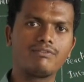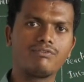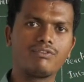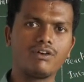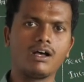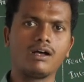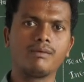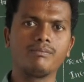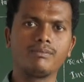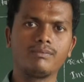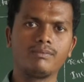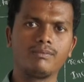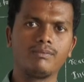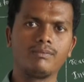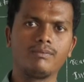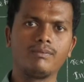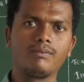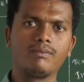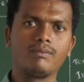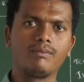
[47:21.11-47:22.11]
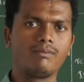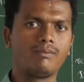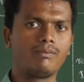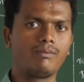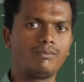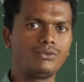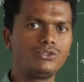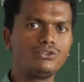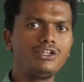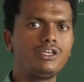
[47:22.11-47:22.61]
form
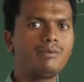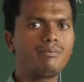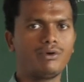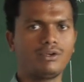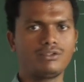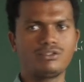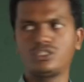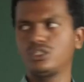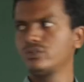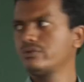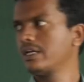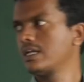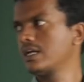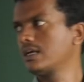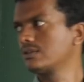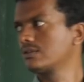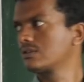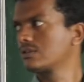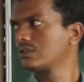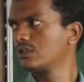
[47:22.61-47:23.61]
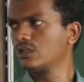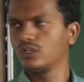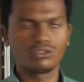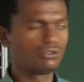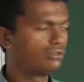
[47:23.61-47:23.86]
unipositive ions.